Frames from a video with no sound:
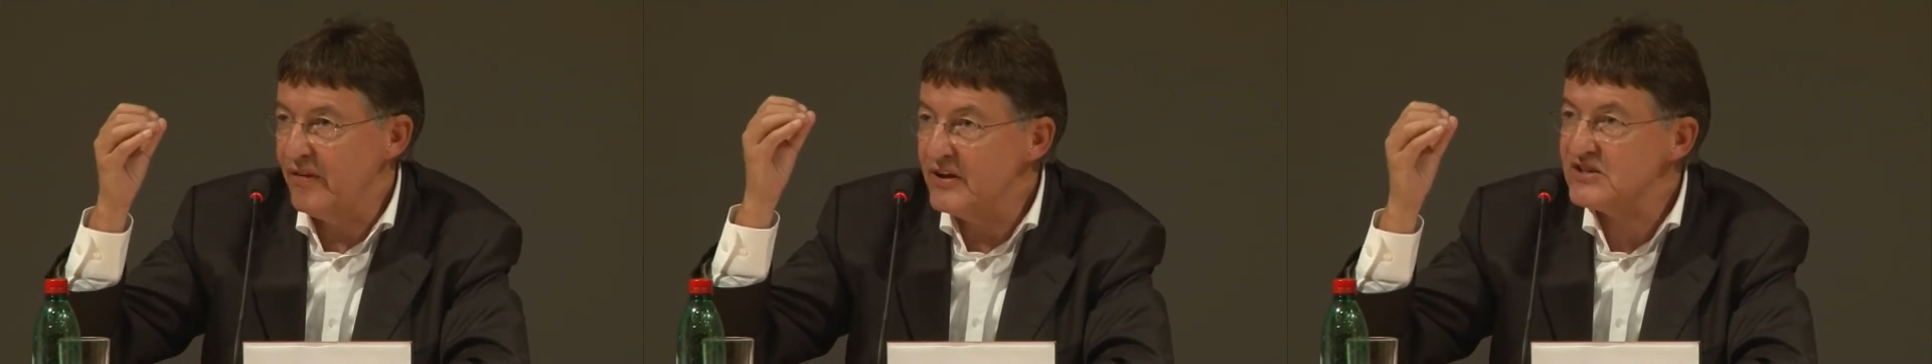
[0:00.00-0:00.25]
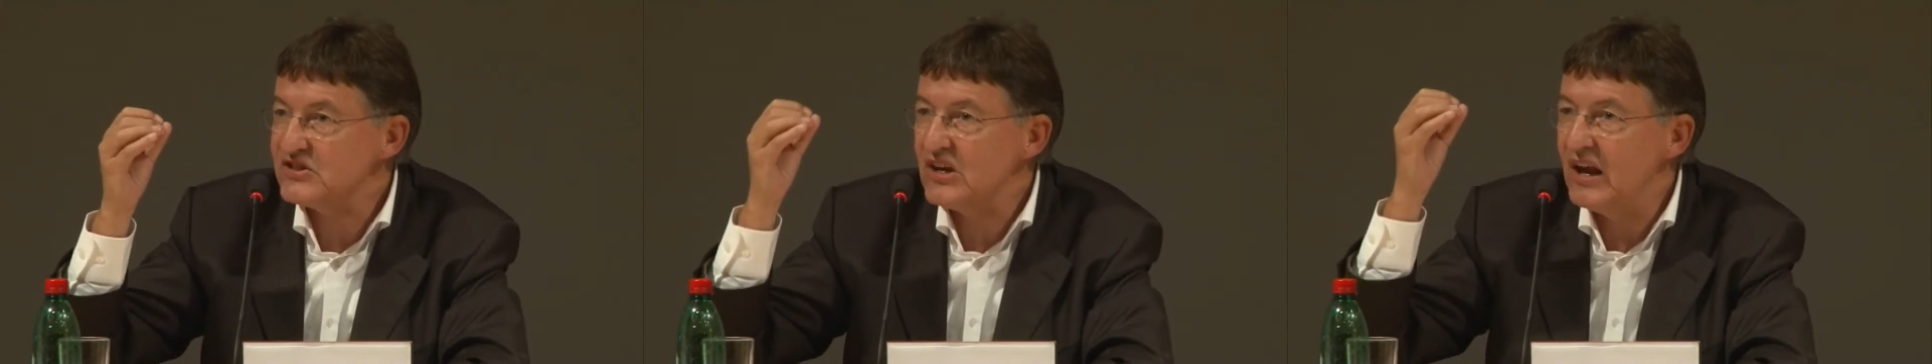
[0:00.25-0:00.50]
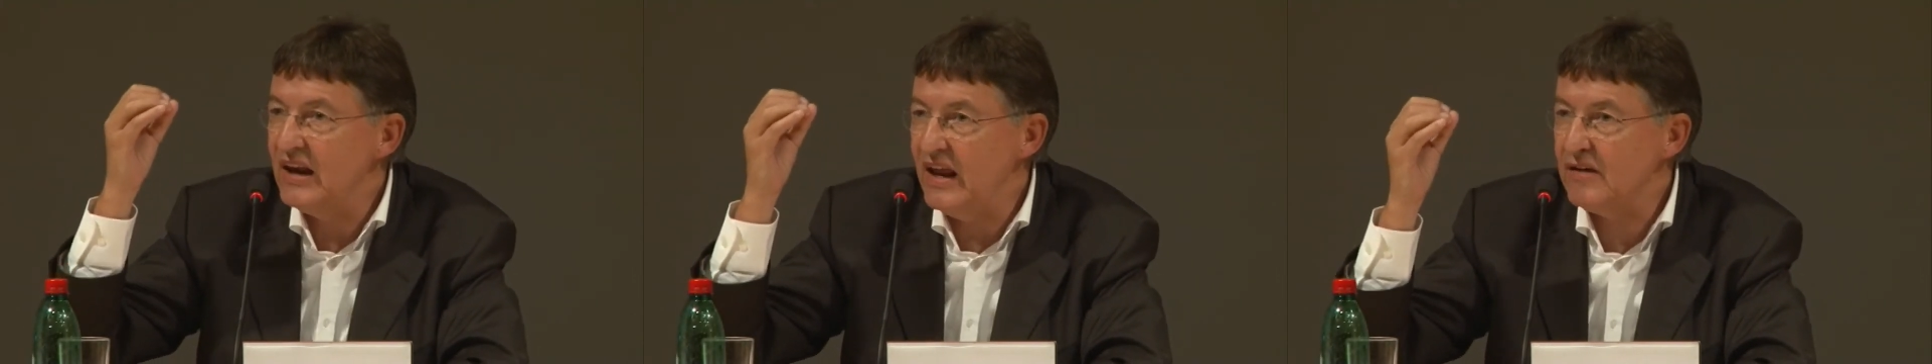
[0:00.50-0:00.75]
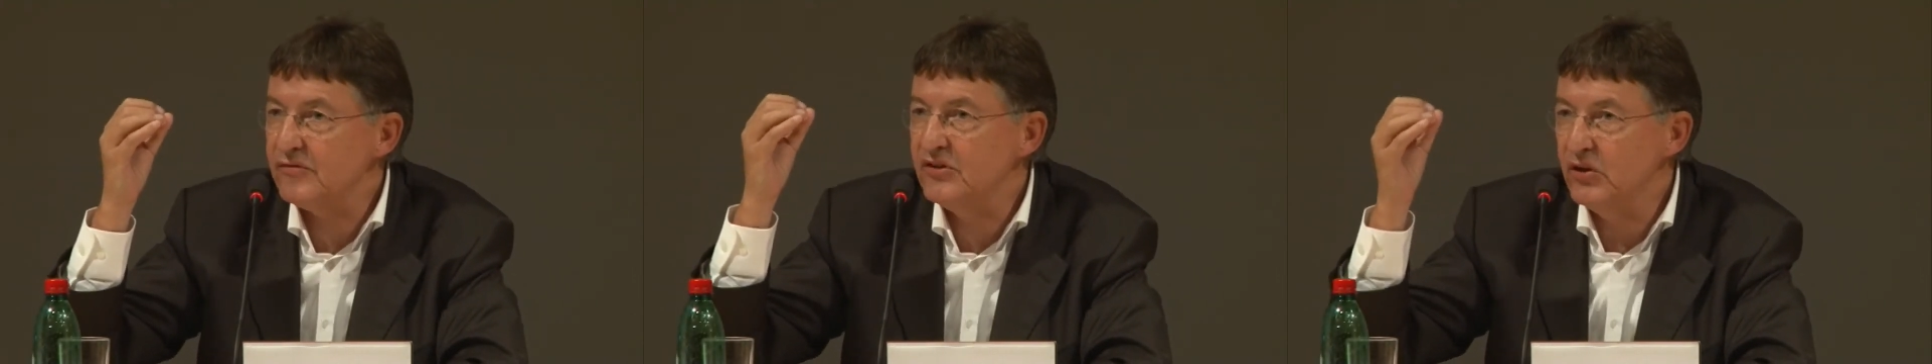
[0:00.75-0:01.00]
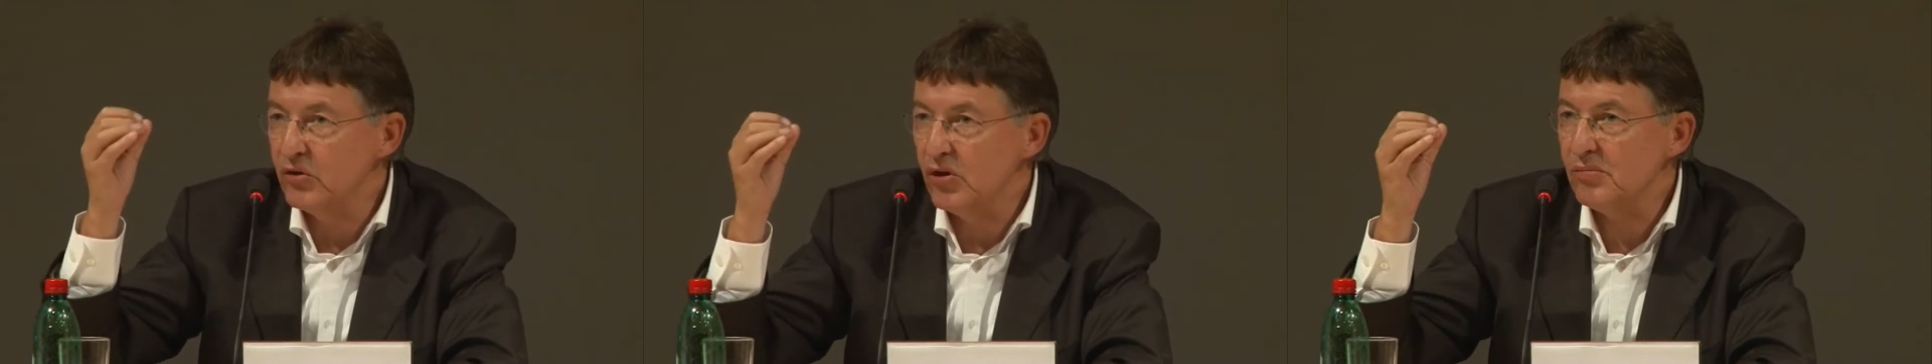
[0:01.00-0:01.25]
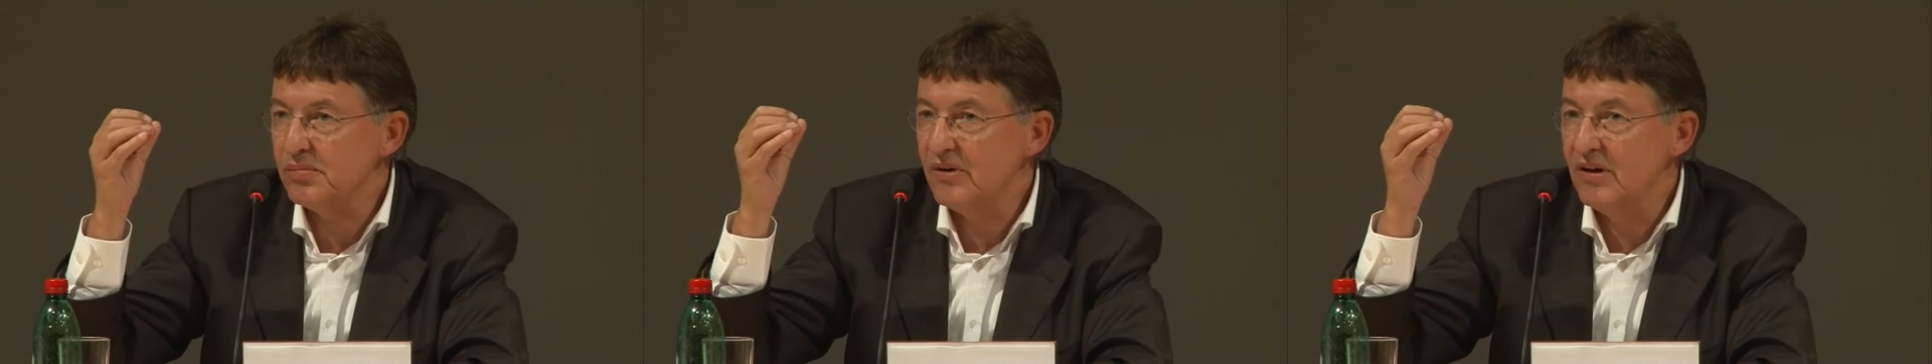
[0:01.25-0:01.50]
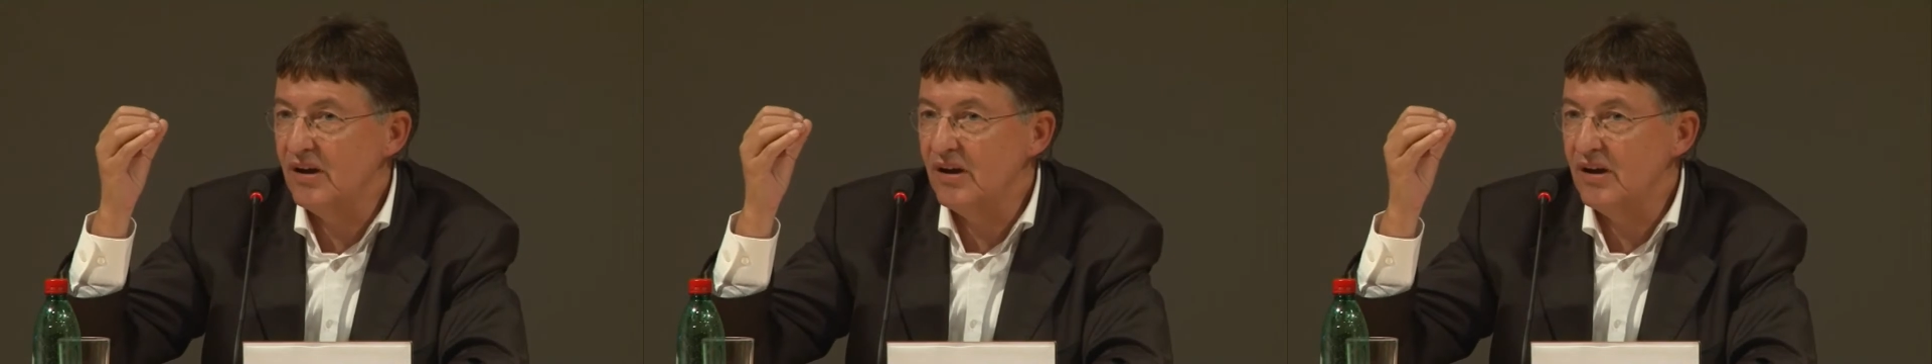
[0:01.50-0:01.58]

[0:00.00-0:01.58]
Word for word: this left Europe,